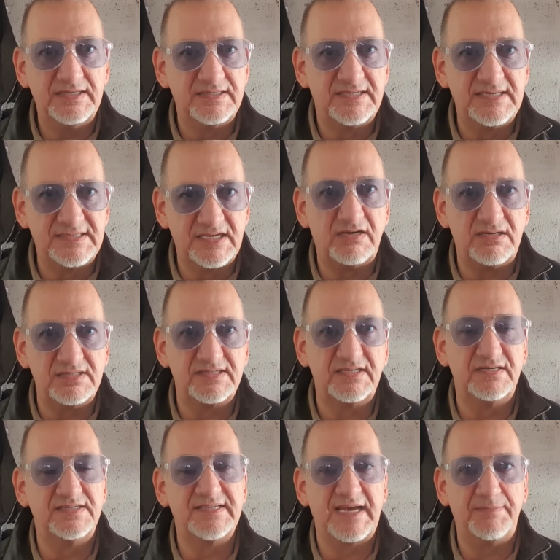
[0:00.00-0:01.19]
disaster
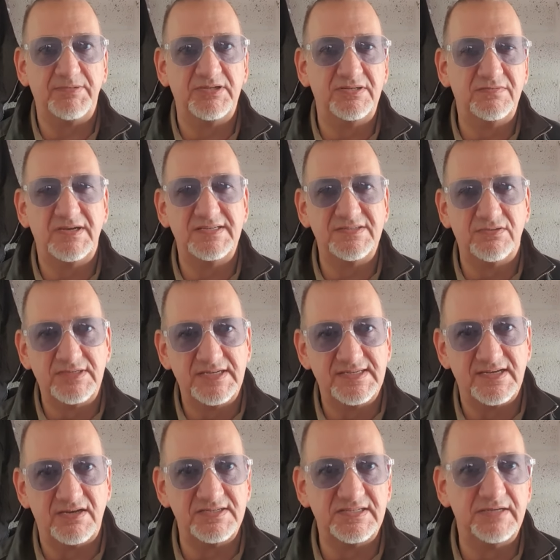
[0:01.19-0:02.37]
has happened. Well, it's not a
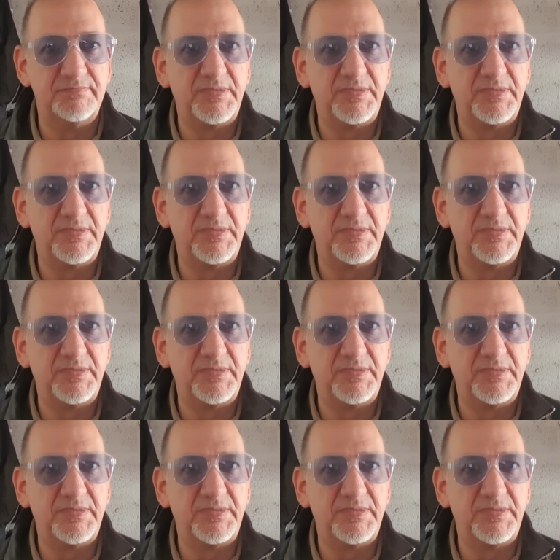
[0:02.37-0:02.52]
disaster,